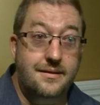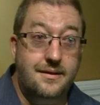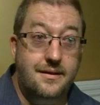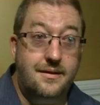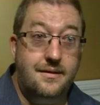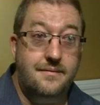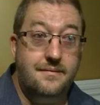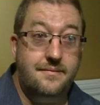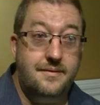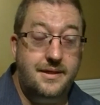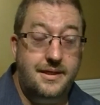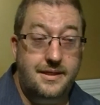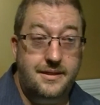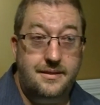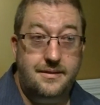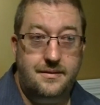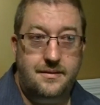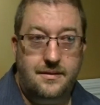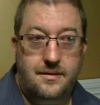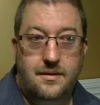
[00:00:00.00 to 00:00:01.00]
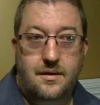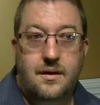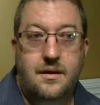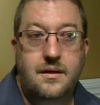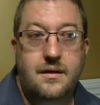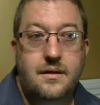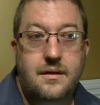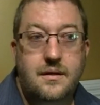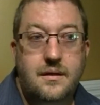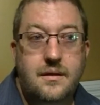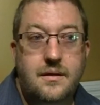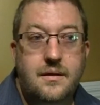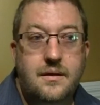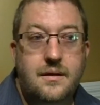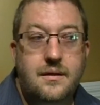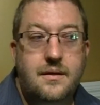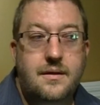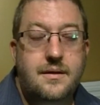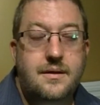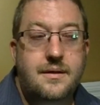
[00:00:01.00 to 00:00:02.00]
love into their heart.
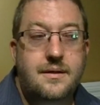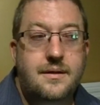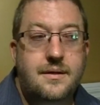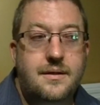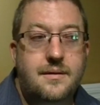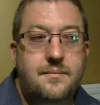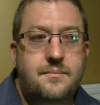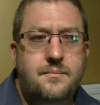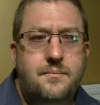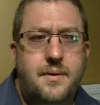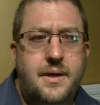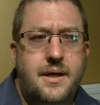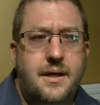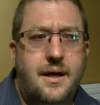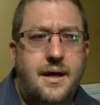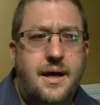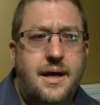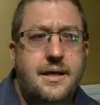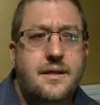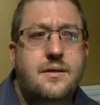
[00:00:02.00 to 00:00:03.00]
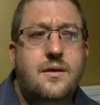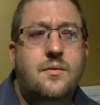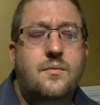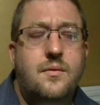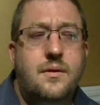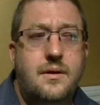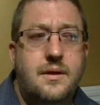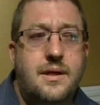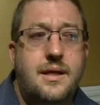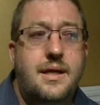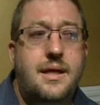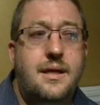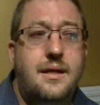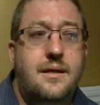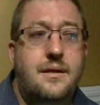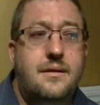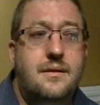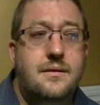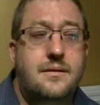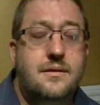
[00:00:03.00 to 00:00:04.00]
But I don't
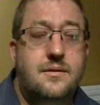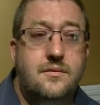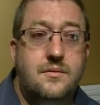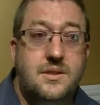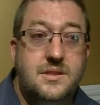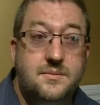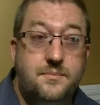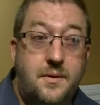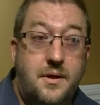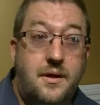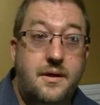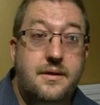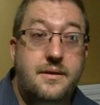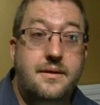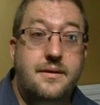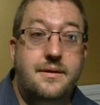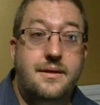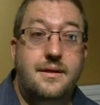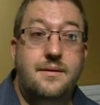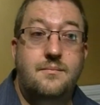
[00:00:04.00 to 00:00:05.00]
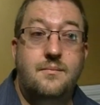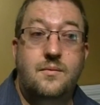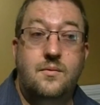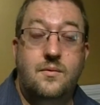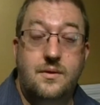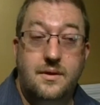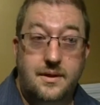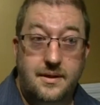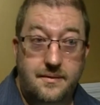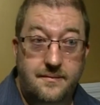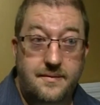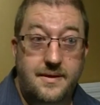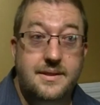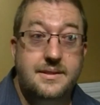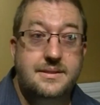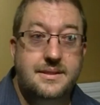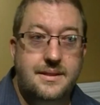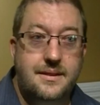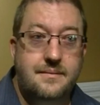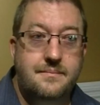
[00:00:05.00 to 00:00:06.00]
need to respond to them or
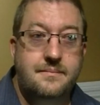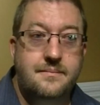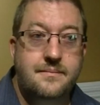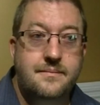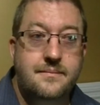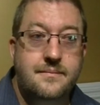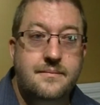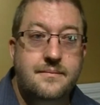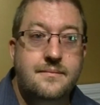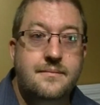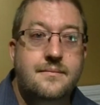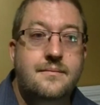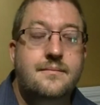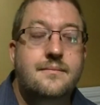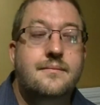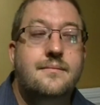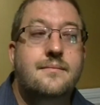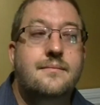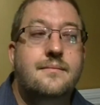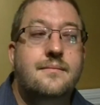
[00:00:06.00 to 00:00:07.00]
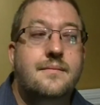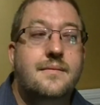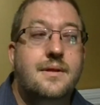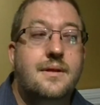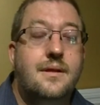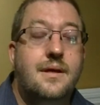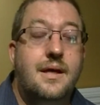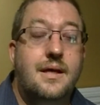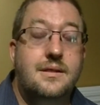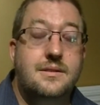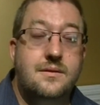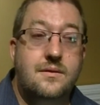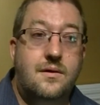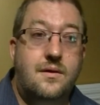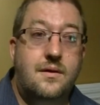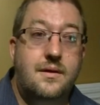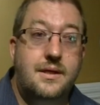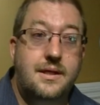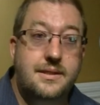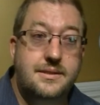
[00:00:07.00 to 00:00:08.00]
convince them. As
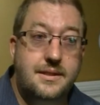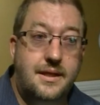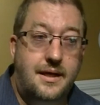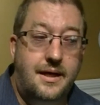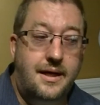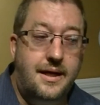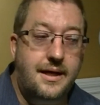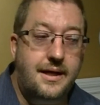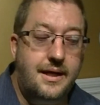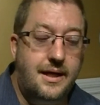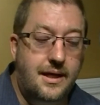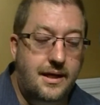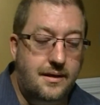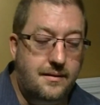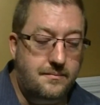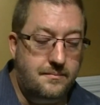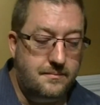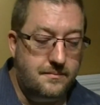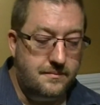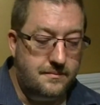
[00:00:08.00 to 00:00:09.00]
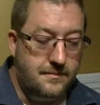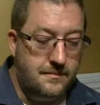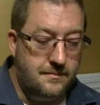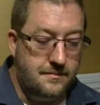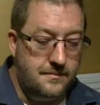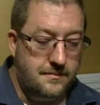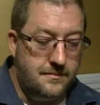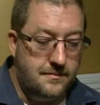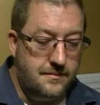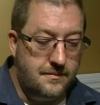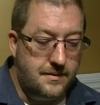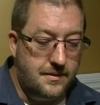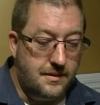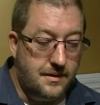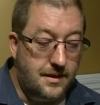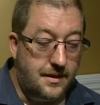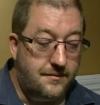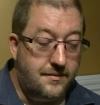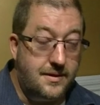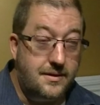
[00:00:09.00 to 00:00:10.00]
long as I am
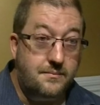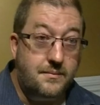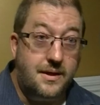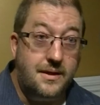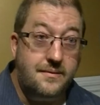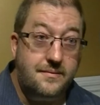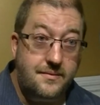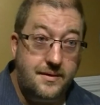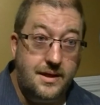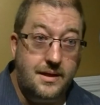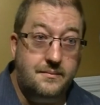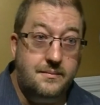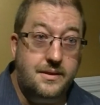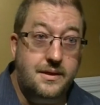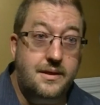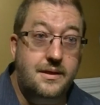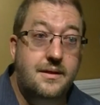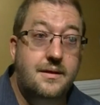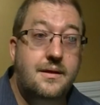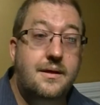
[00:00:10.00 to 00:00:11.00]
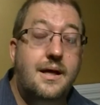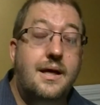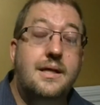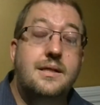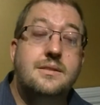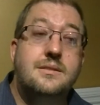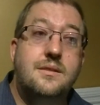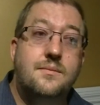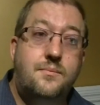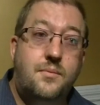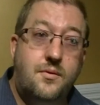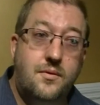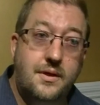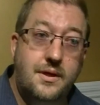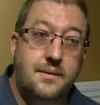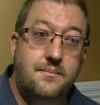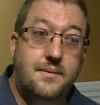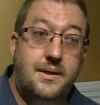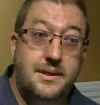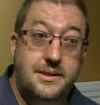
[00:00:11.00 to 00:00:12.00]
loving my family and
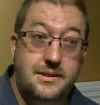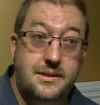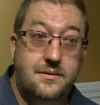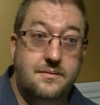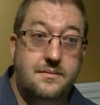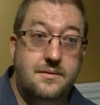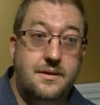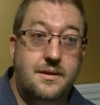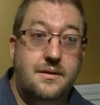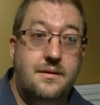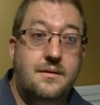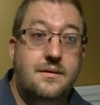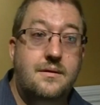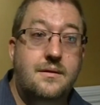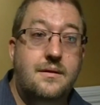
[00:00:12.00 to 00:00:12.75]
supporting my children,